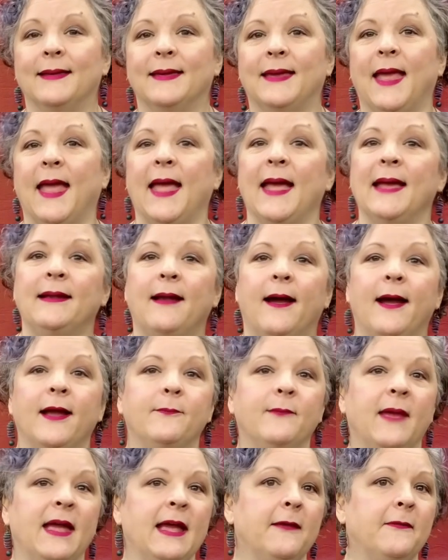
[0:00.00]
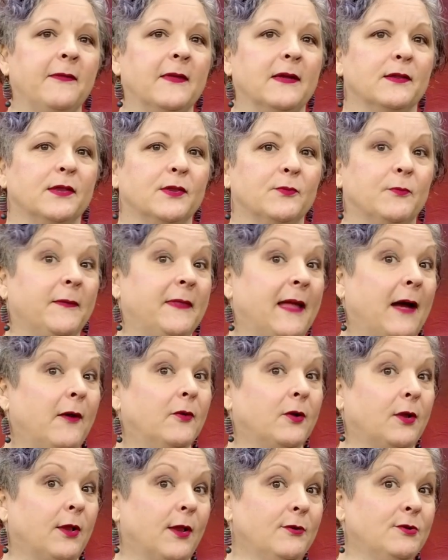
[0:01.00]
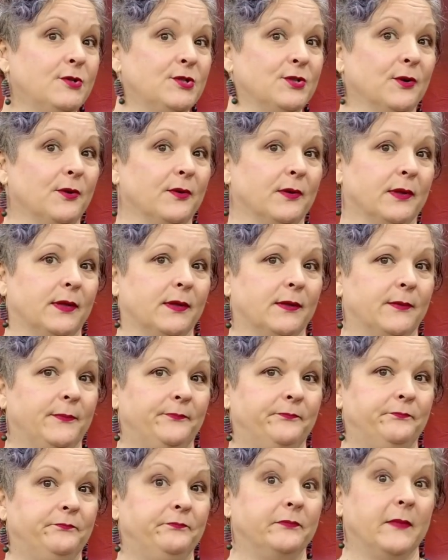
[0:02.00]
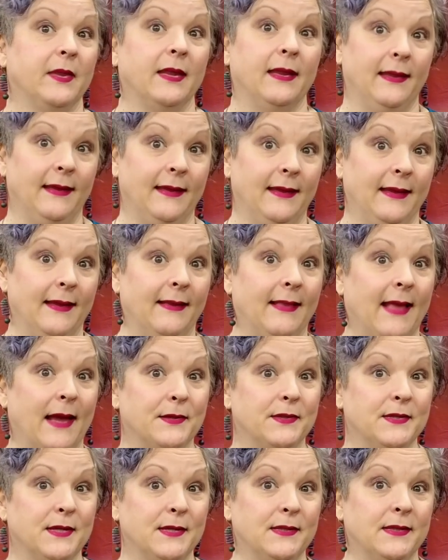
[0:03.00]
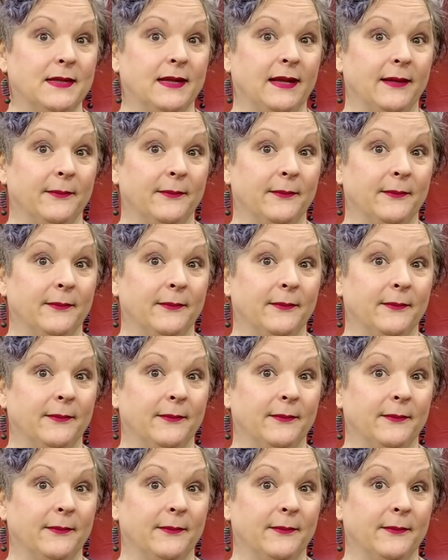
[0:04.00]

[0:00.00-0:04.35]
Can I make this without closures? Elasticity.